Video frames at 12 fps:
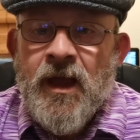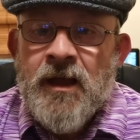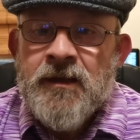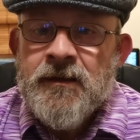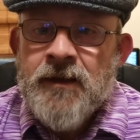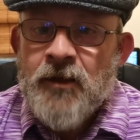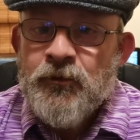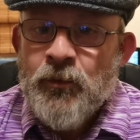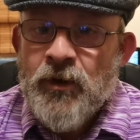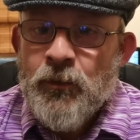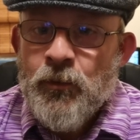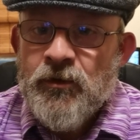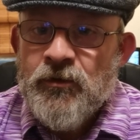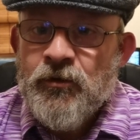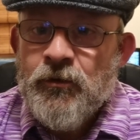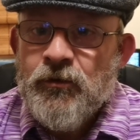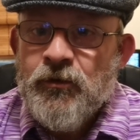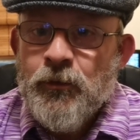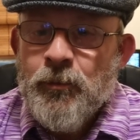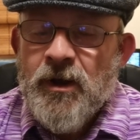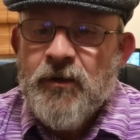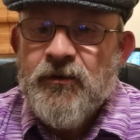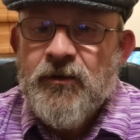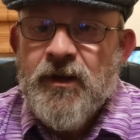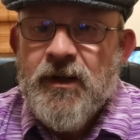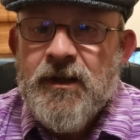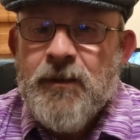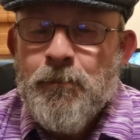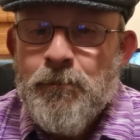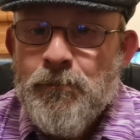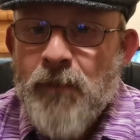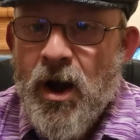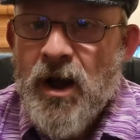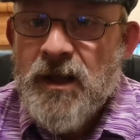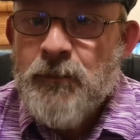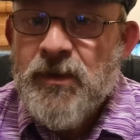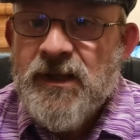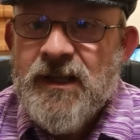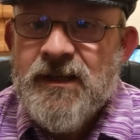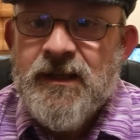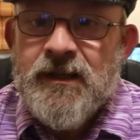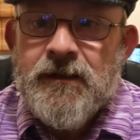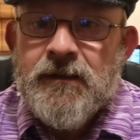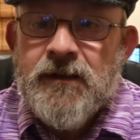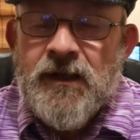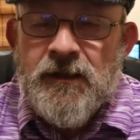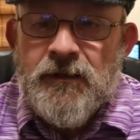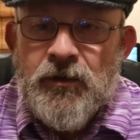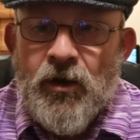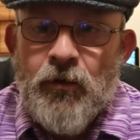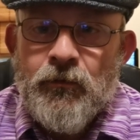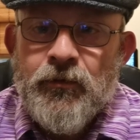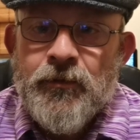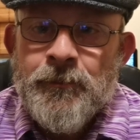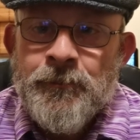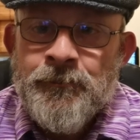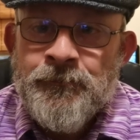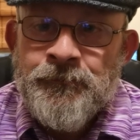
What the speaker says: And that's what I want to talk to you about today, my beginning in golf.